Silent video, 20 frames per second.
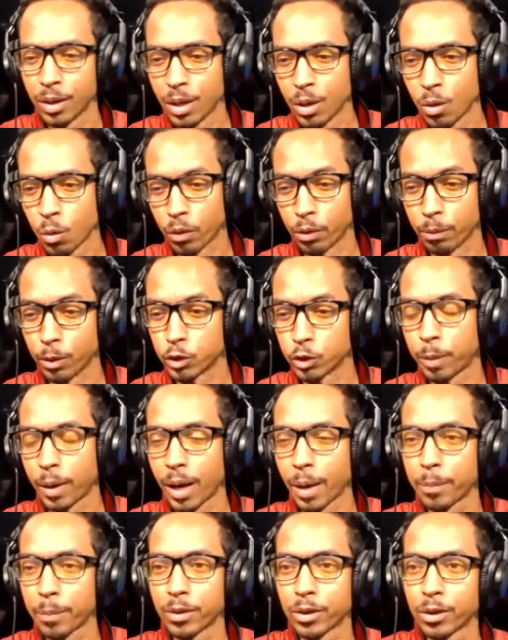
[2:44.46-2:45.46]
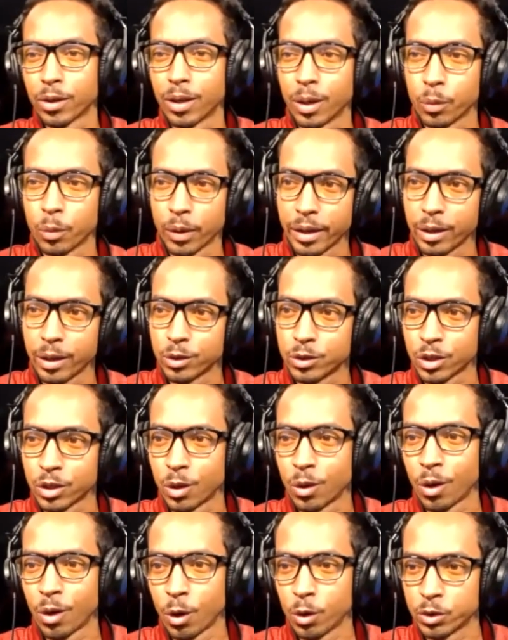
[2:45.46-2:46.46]
the most popular radio
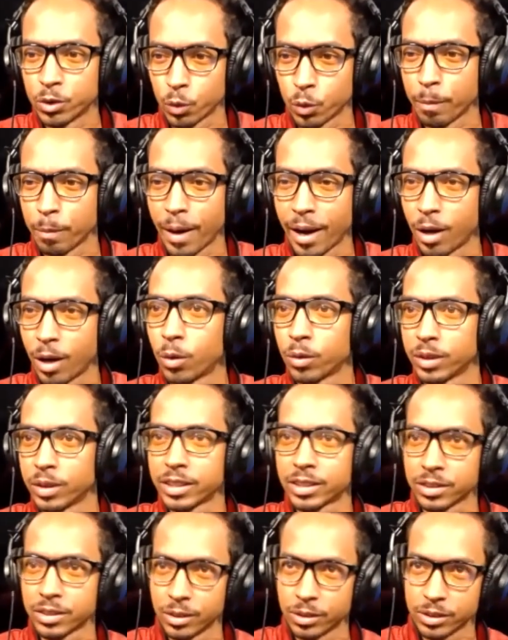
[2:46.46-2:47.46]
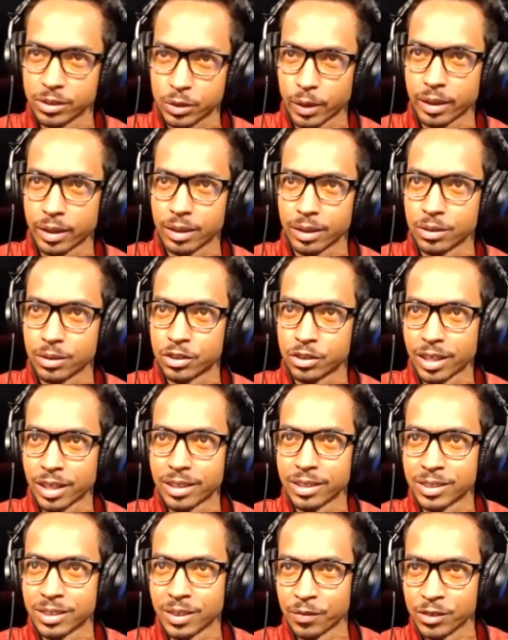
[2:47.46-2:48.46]
show hosts with my own listeners. So I get a little
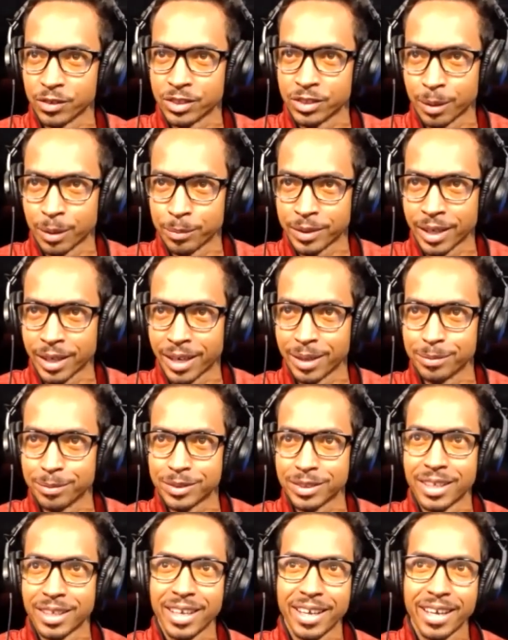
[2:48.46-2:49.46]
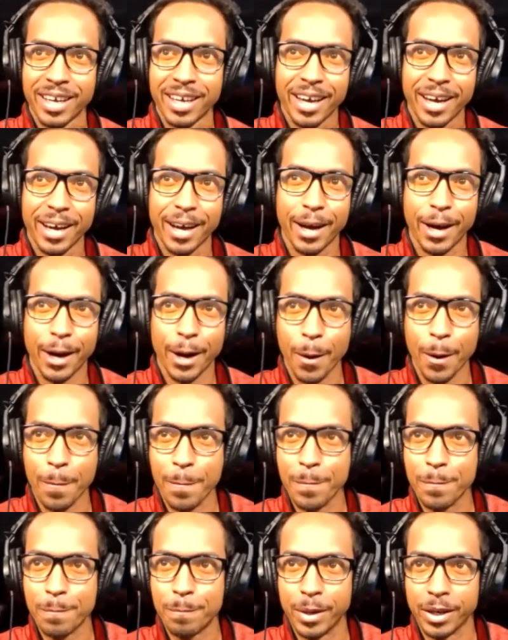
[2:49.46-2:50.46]
jealous of her sometimes.
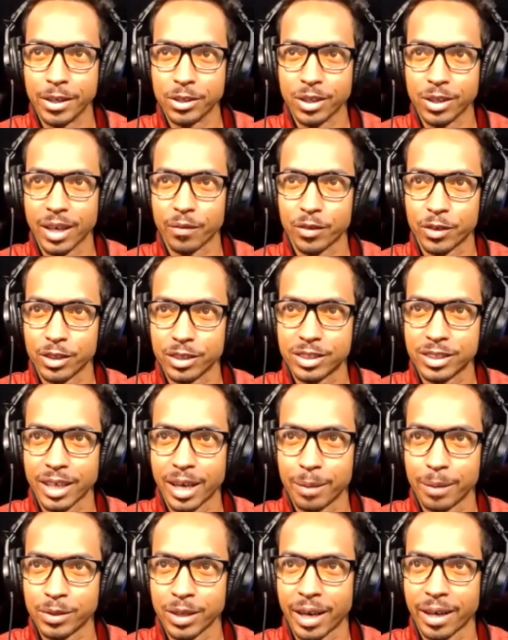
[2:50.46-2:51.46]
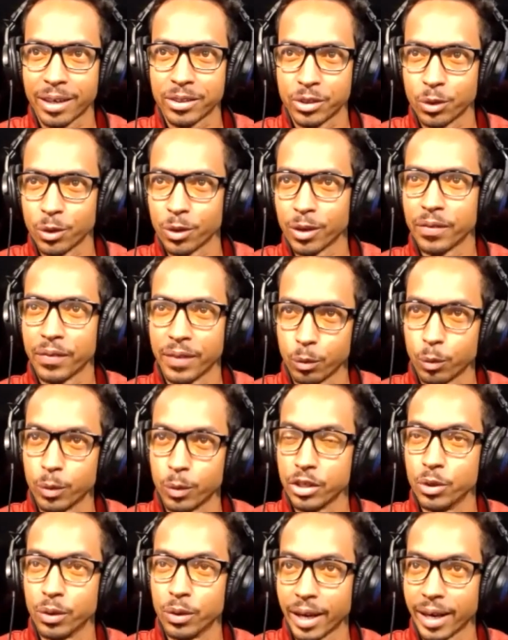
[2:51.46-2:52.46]
But you'll have a good time talking to her. And then when
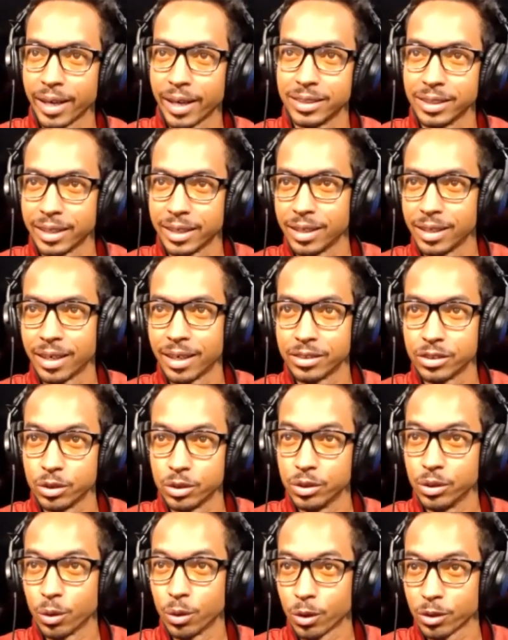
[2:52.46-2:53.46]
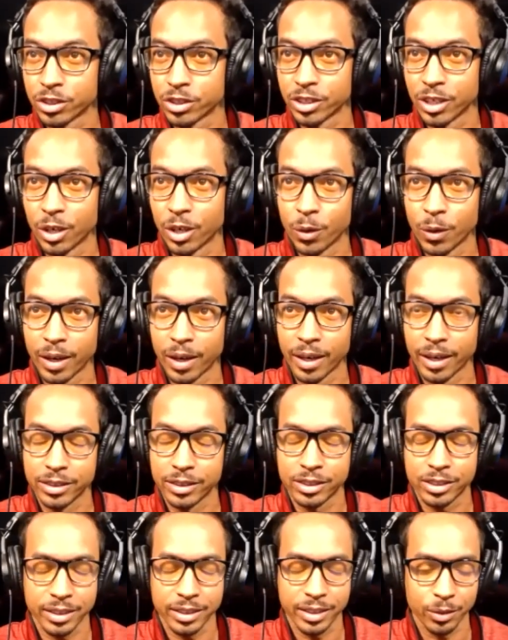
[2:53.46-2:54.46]
you and I did do your show,
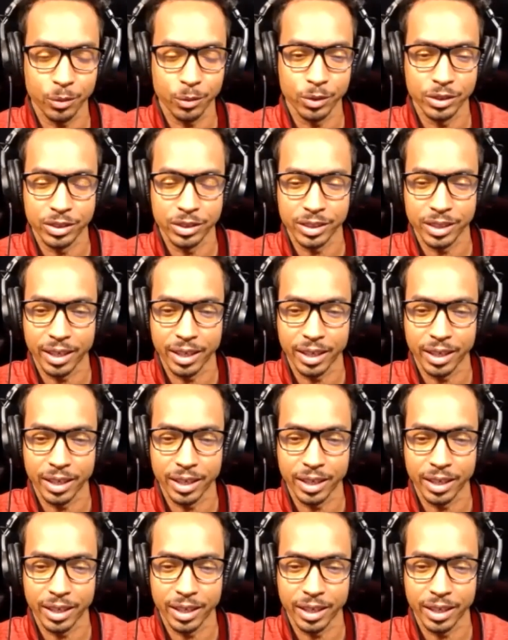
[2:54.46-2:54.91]
it was